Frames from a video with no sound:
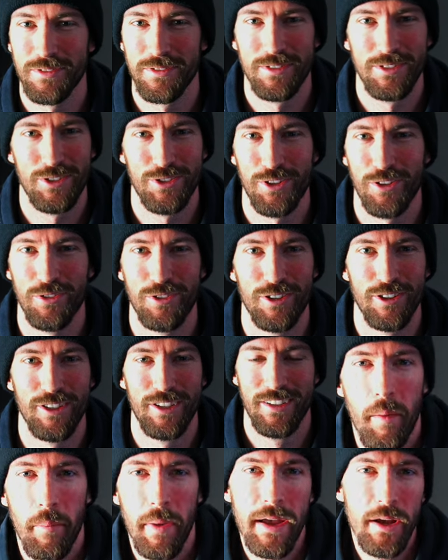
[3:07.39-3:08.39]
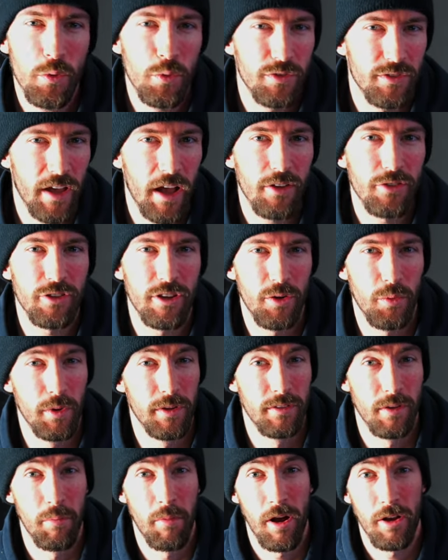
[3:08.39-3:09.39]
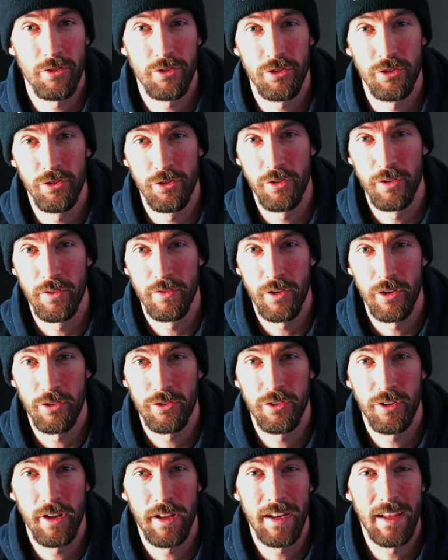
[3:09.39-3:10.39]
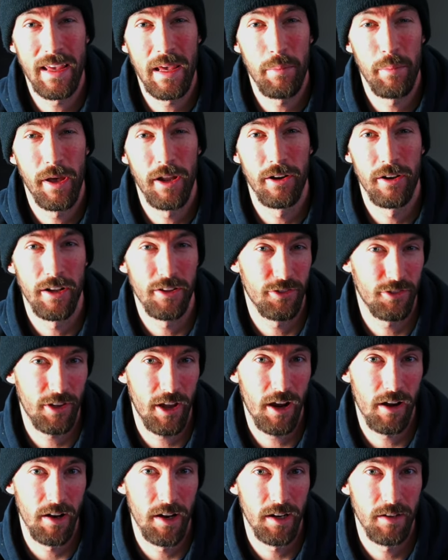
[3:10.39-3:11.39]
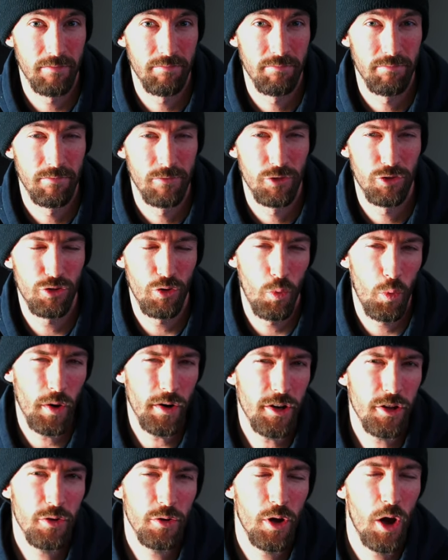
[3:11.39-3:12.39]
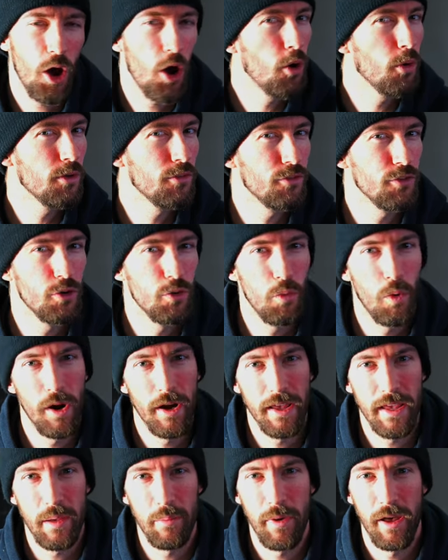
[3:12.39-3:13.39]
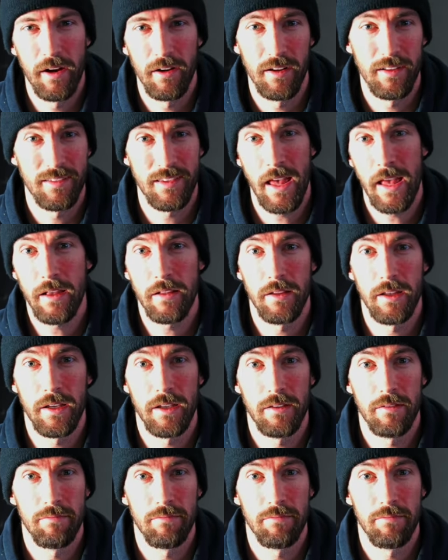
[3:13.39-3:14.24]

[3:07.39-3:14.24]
So good. Mike Wazowski went to Monsters University to get better at scaring. So where do you go if you want to get better at cycling?